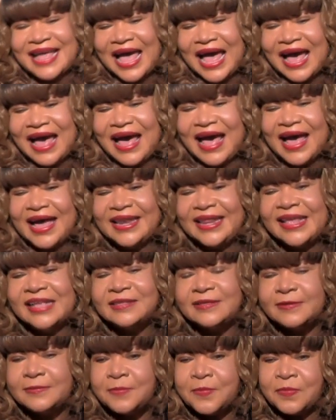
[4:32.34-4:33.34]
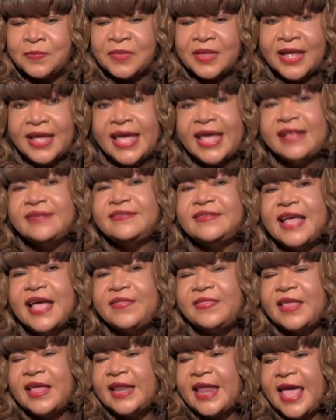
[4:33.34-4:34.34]
to our audience. He
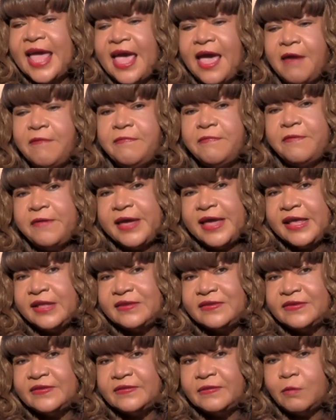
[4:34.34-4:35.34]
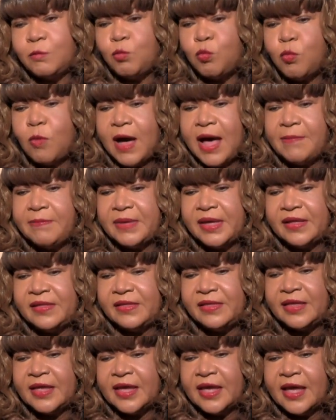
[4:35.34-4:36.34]
said that every
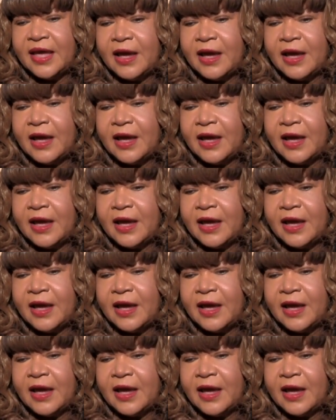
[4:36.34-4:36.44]
woman,